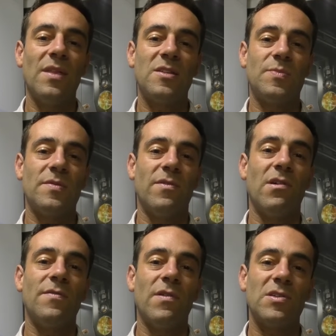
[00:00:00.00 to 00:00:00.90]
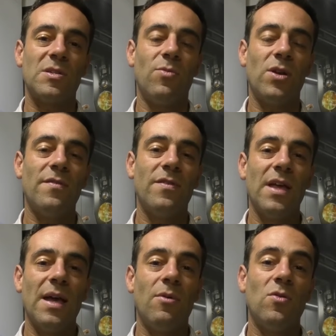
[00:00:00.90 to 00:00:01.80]
That's been very, very supportive.
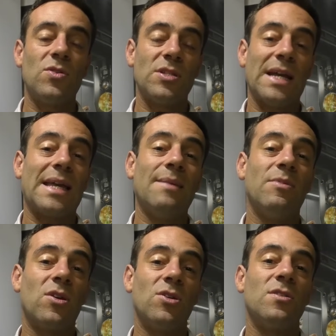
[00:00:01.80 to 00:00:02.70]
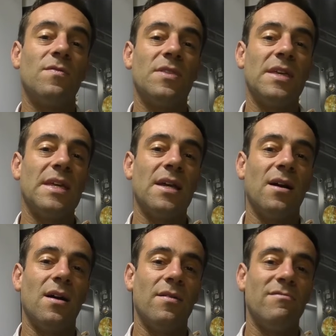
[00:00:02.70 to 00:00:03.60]
But also secondly, because of the
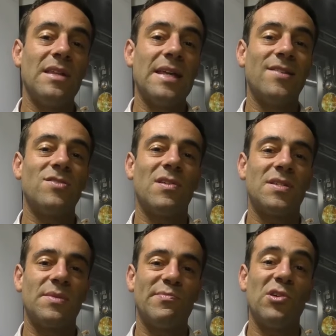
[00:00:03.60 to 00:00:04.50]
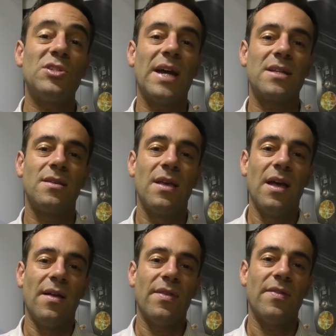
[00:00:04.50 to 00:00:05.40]
really interesting project
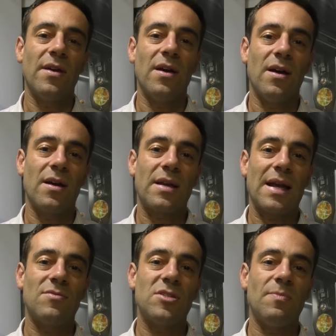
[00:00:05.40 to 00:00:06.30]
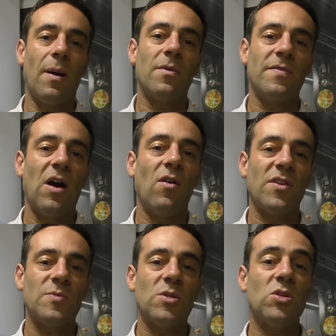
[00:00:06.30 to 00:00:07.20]
that the County Department of Health
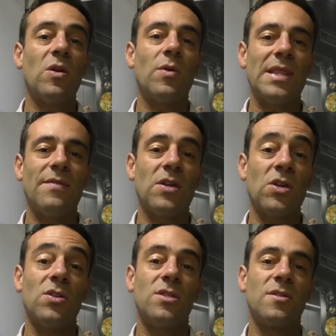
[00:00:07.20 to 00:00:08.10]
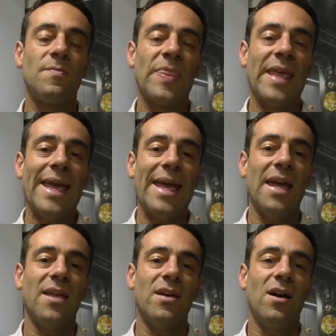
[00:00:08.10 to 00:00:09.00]
has been doing with Living Goods
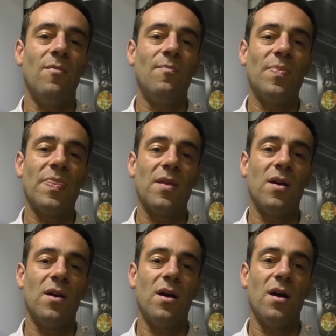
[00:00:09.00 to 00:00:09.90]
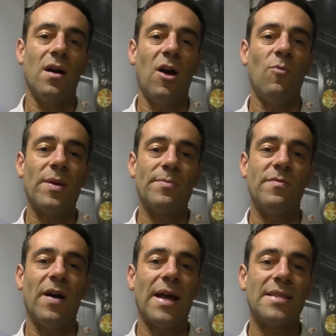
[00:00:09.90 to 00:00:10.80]
in helping
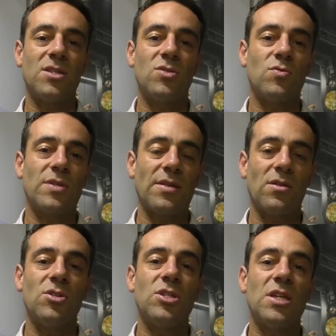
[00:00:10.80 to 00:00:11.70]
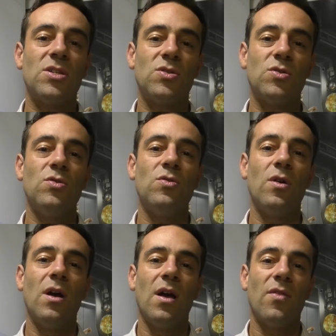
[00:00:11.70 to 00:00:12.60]
provide digital technologies
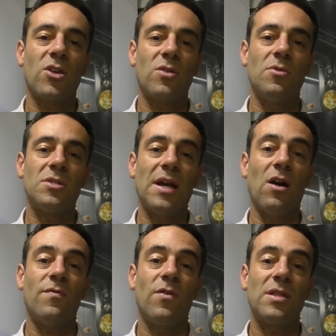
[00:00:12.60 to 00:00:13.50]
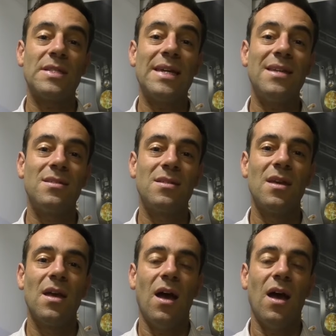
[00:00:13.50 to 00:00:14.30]
to the community health volunteers